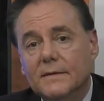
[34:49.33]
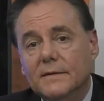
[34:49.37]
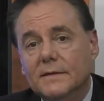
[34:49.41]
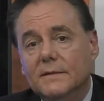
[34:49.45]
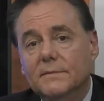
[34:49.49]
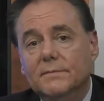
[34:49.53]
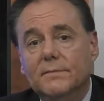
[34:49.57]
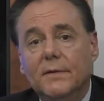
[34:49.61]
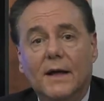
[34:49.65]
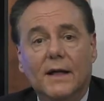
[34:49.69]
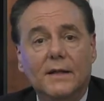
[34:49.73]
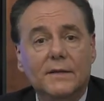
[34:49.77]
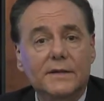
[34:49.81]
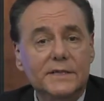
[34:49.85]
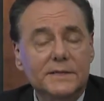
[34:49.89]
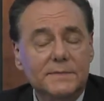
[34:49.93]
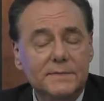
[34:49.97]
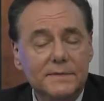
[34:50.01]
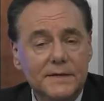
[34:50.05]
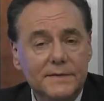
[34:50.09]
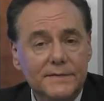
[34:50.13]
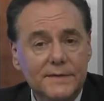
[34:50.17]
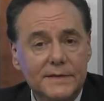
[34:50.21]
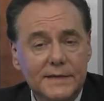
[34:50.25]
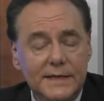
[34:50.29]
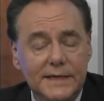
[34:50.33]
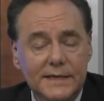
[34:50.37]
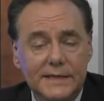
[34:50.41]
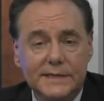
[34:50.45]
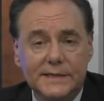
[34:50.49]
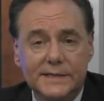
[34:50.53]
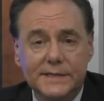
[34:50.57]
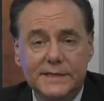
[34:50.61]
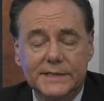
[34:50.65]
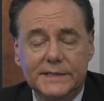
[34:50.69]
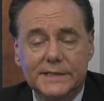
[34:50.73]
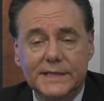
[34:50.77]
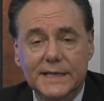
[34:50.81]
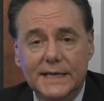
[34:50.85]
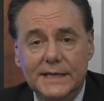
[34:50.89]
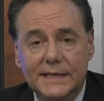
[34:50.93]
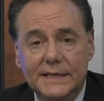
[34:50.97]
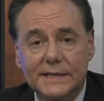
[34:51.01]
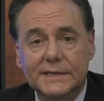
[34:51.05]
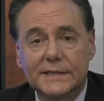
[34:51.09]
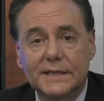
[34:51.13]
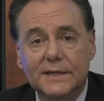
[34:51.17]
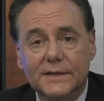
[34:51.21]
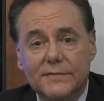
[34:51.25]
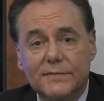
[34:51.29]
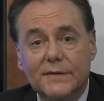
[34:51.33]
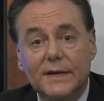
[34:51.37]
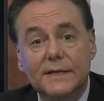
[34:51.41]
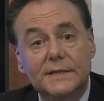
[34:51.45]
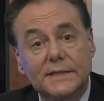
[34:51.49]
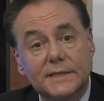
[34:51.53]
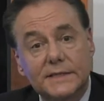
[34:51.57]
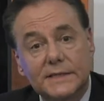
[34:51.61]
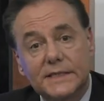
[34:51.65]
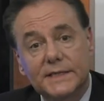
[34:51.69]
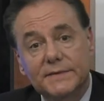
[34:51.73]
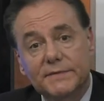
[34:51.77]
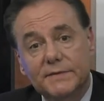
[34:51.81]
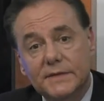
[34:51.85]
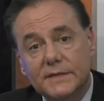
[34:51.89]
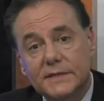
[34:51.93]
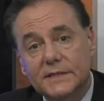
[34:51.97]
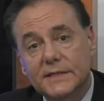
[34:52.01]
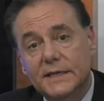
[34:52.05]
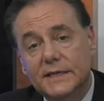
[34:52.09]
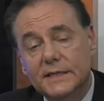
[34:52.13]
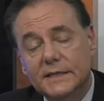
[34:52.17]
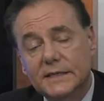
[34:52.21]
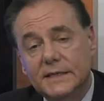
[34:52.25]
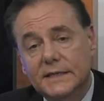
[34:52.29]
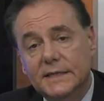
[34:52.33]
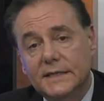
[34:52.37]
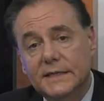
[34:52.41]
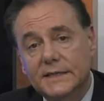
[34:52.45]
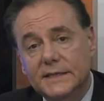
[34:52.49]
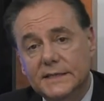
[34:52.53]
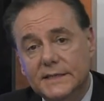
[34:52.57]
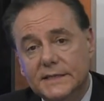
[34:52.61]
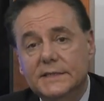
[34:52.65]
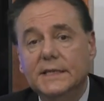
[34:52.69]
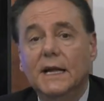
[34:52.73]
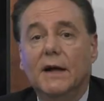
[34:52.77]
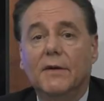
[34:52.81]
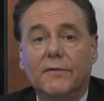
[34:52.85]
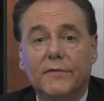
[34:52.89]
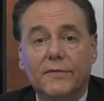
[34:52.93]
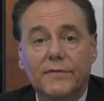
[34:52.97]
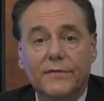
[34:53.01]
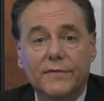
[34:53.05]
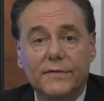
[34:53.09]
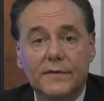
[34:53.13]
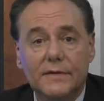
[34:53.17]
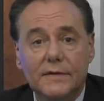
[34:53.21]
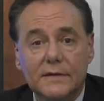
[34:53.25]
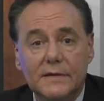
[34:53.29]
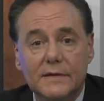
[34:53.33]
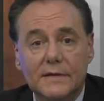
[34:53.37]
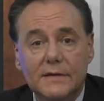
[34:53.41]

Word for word: The abolishment of the nation state is a threat to civilization itself.